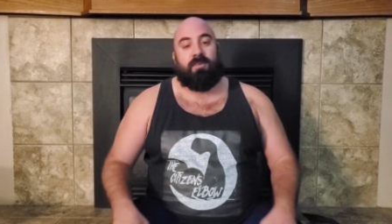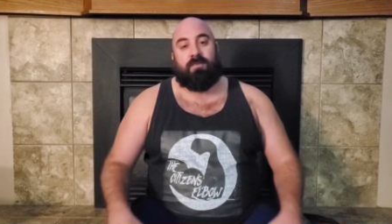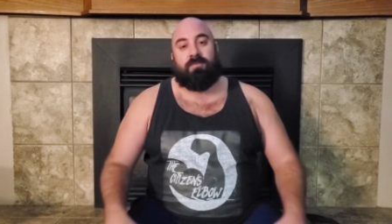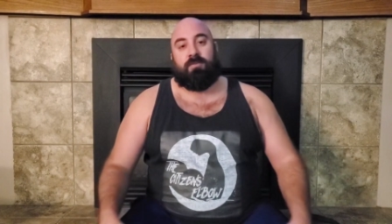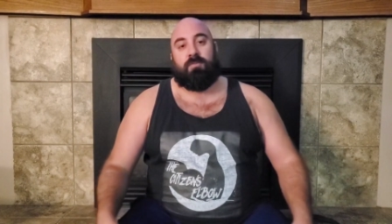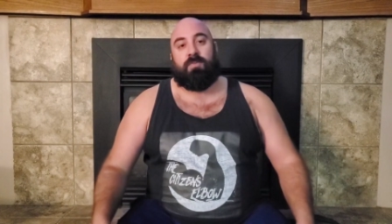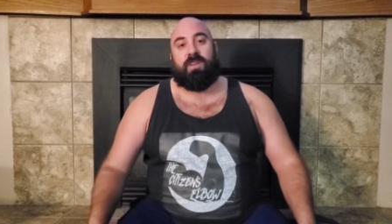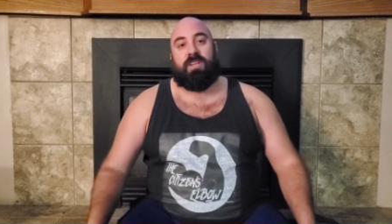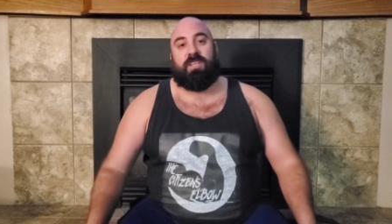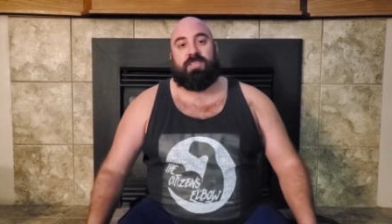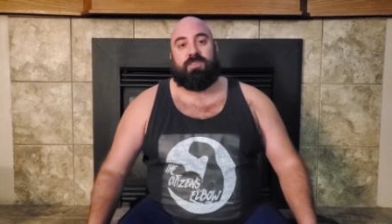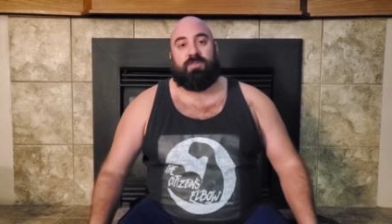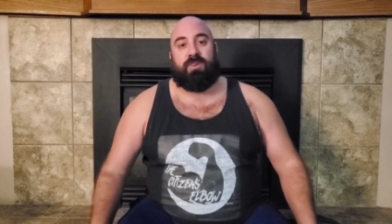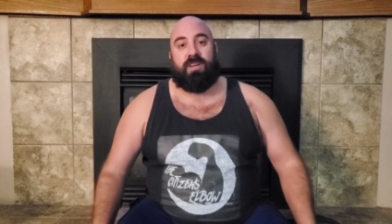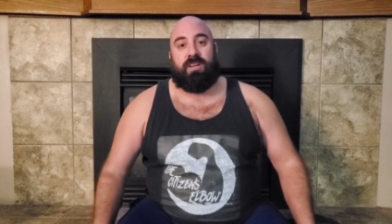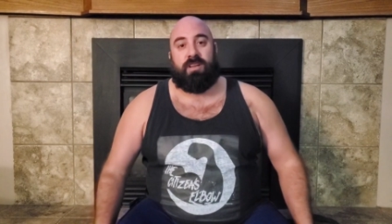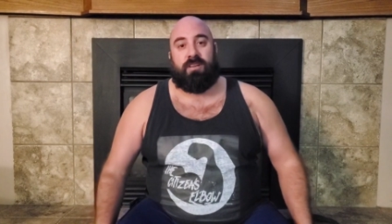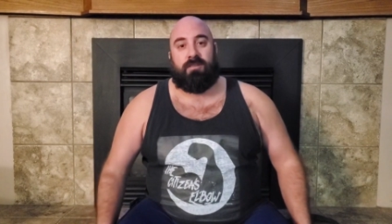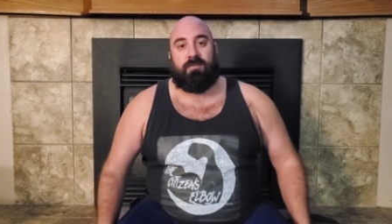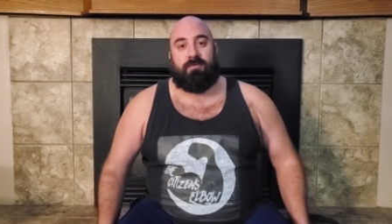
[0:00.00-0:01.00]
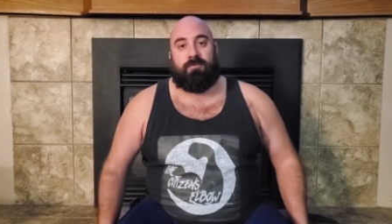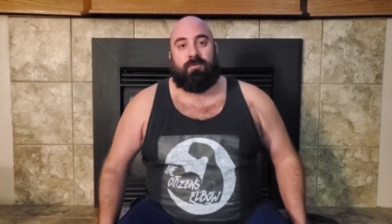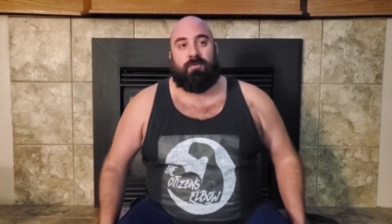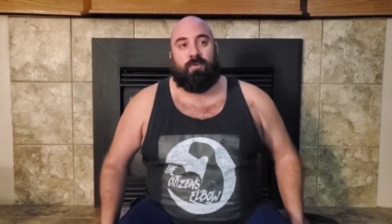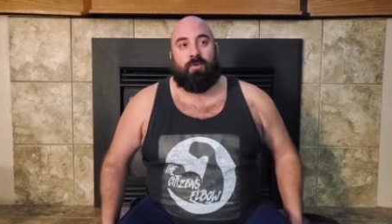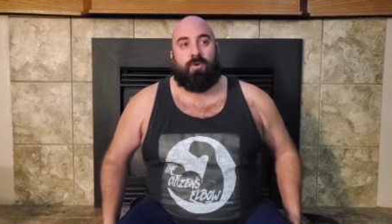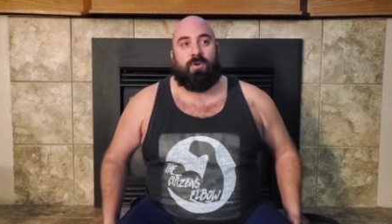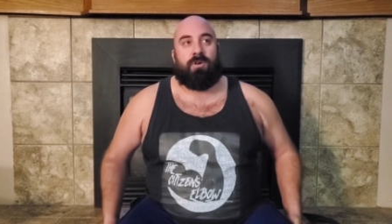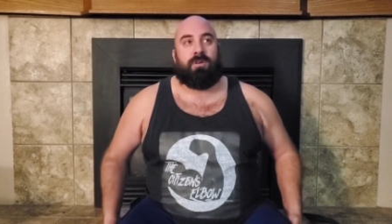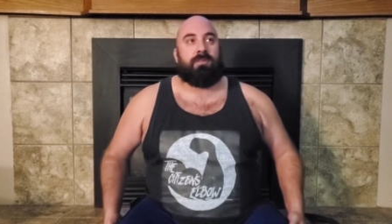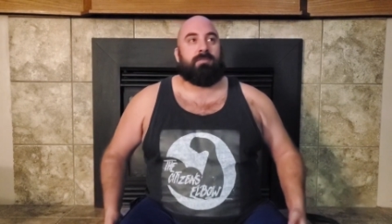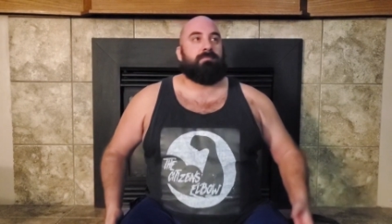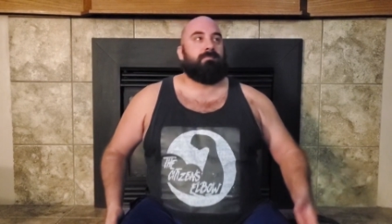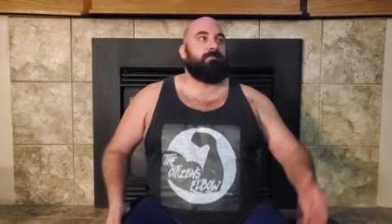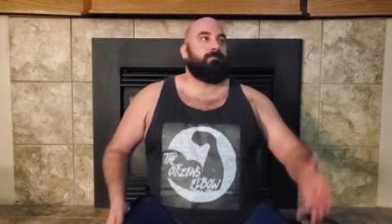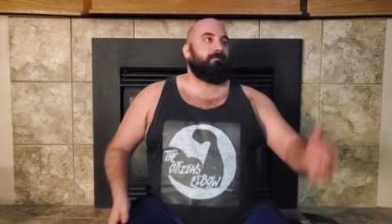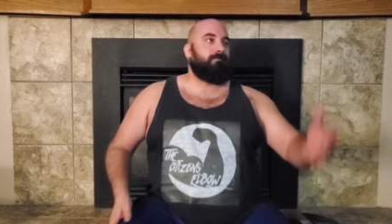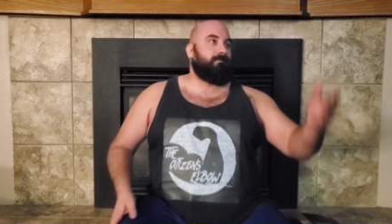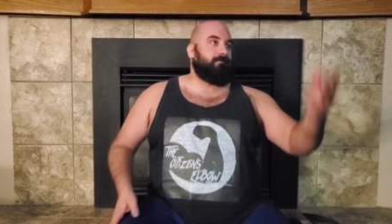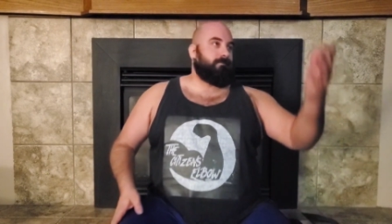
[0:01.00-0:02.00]
involved in ministry for
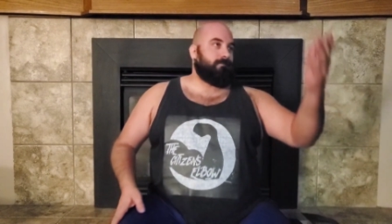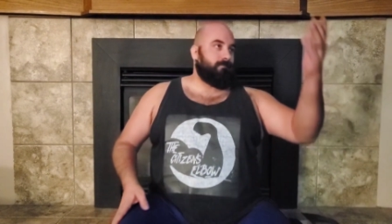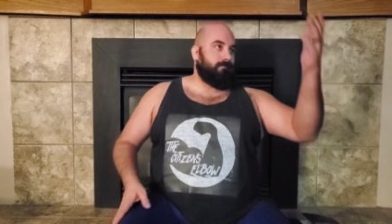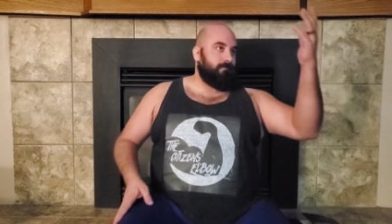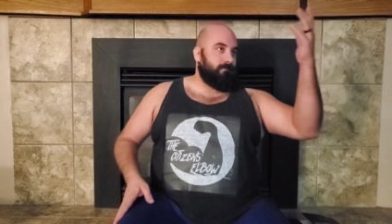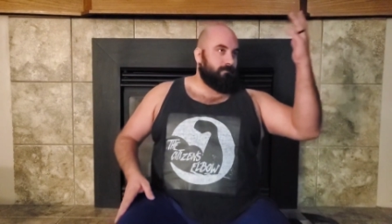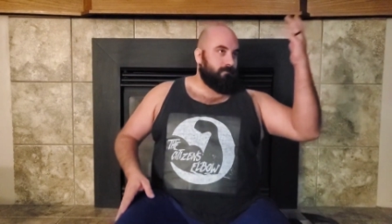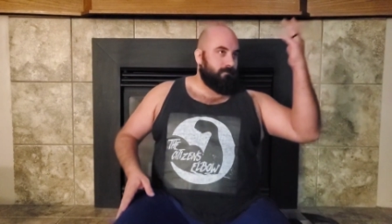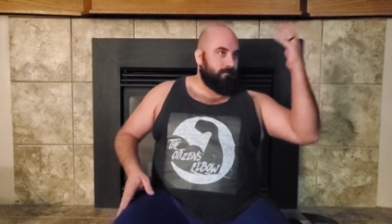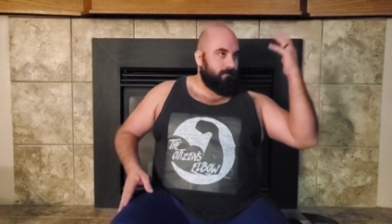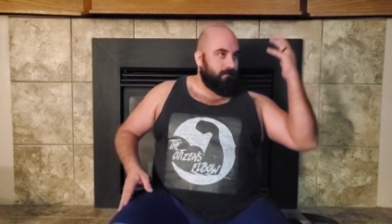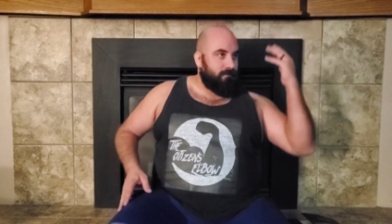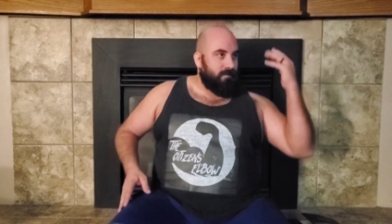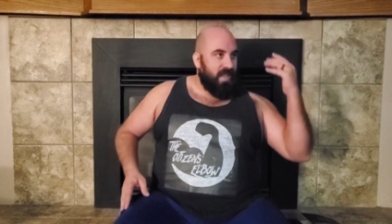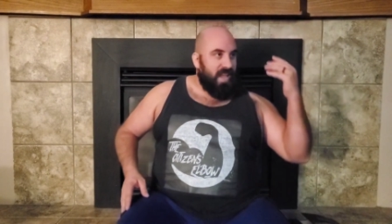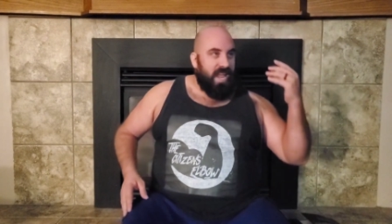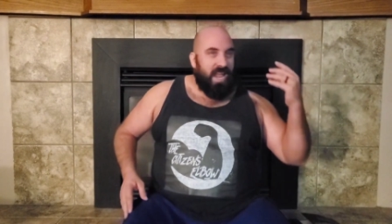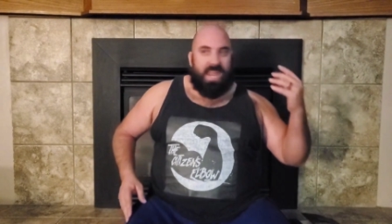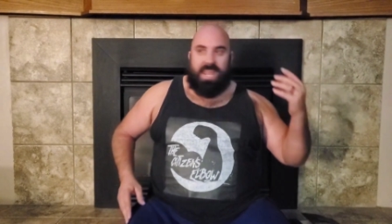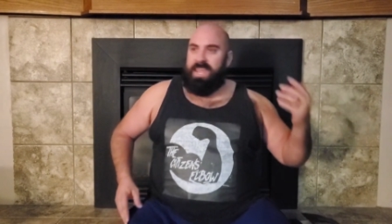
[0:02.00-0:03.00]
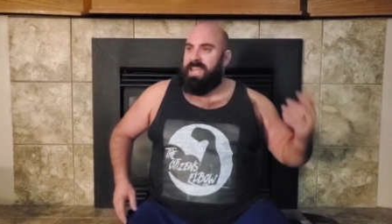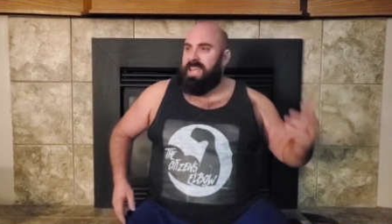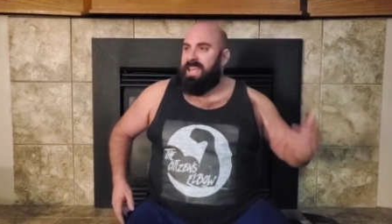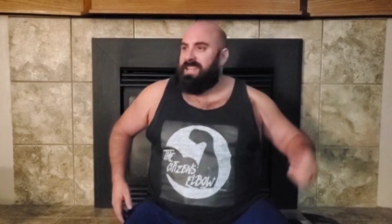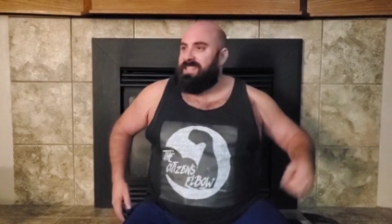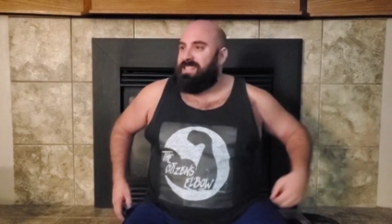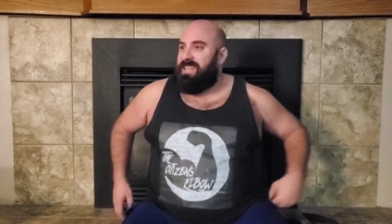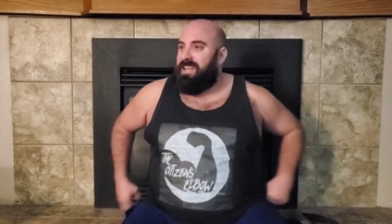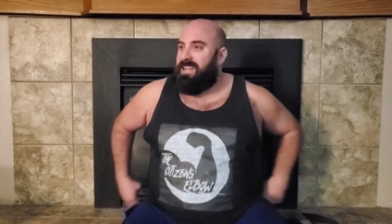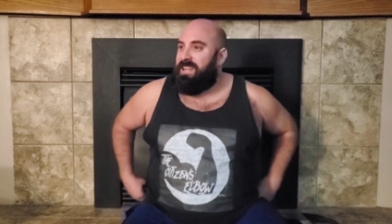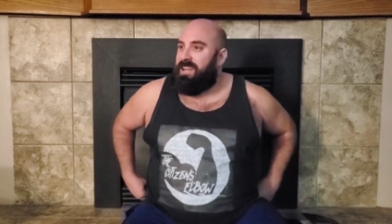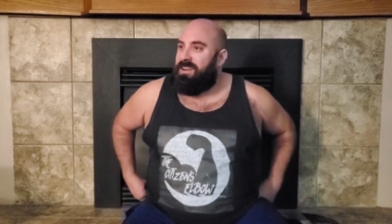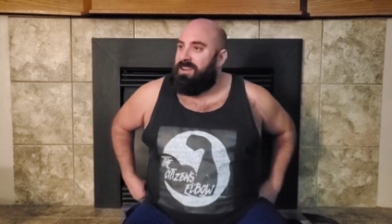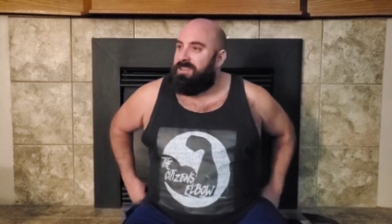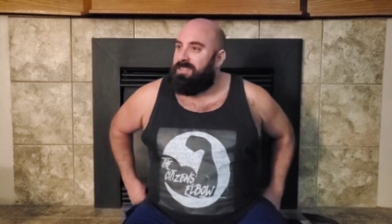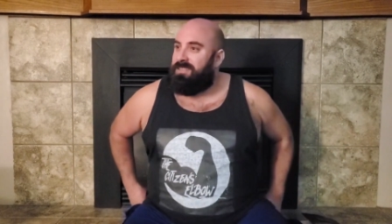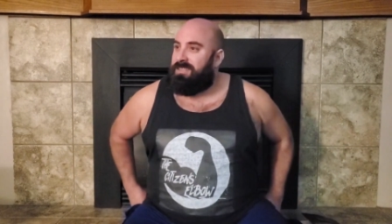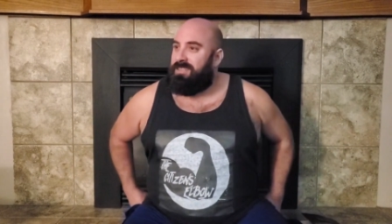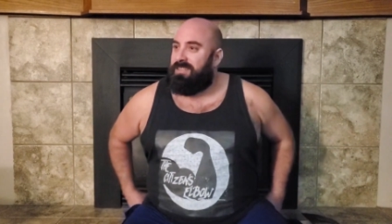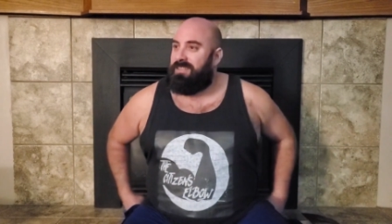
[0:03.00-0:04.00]
eight, 18
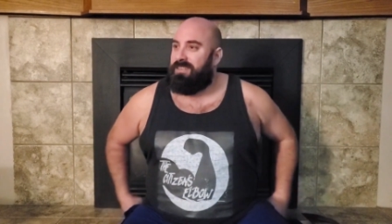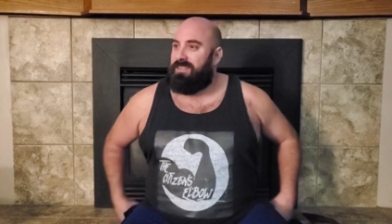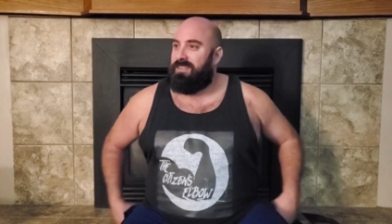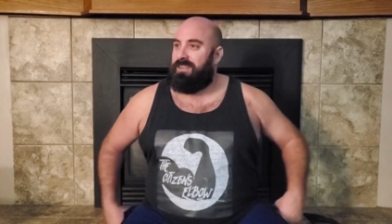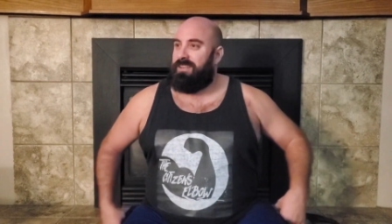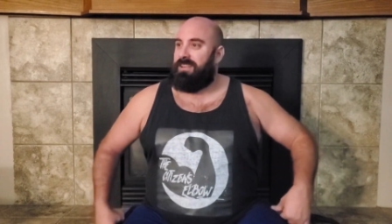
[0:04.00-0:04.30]
years?